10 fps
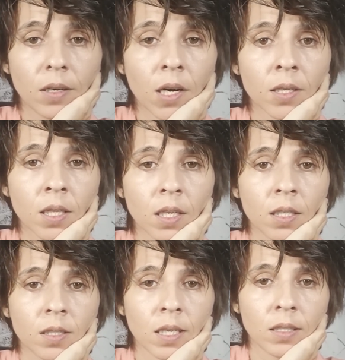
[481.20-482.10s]
there are
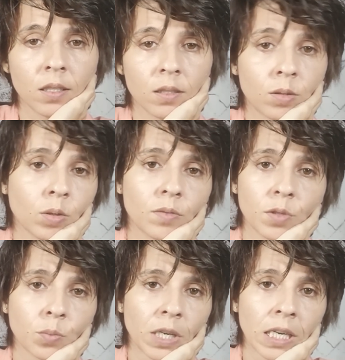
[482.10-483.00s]
things that the two of
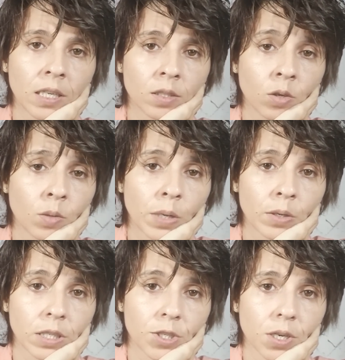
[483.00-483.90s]
you may not know
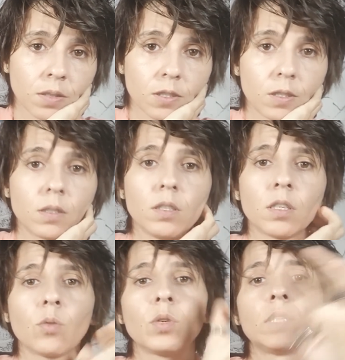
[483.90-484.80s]
about each other you
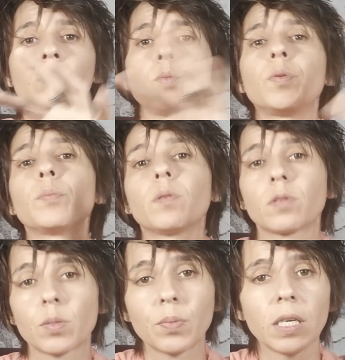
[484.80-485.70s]
know when two people
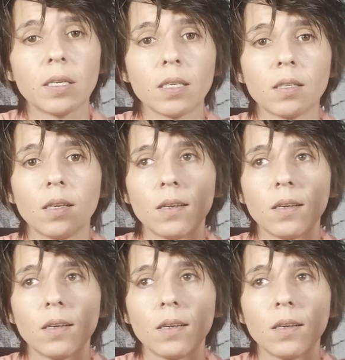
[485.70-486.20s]
split